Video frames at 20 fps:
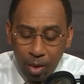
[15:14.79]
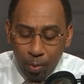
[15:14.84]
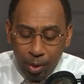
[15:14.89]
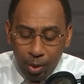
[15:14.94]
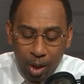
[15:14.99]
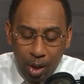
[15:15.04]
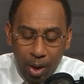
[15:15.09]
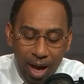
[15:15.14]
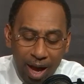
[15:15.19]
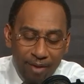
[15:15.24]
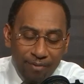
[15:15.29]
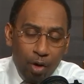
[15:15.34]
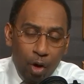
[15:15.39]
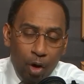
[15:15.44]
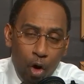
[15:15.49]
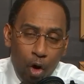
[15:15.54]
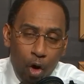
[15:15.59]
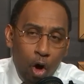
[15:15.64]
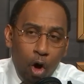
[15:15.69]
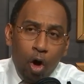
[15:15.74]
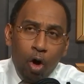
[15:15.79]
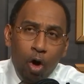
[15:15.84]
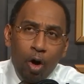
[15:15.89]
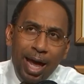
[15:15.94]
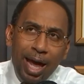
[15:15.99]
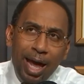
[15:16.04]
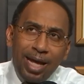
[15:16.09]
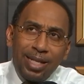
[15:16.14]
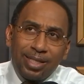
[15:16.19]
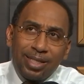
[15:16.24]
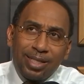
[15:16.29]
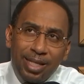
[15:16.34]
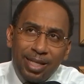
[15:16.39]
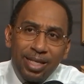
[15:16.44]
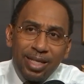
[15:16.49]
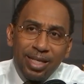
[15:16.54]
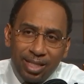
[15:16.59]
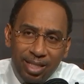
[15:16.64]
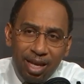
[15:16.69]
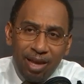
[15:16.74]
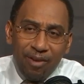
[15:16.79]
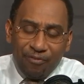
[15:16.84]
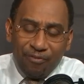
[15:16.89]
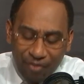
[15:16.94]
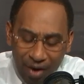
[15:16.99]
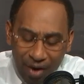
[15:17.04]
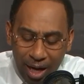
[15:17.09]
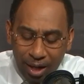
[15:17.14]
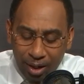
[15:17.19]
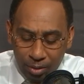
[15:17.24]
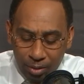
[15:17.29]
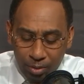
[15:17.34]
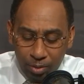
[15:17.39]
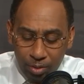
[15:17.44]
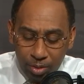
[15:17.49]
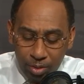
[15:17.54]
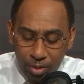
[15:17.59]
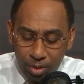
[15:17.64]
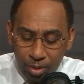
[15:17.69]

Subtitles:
We're going to have an all-ACC final.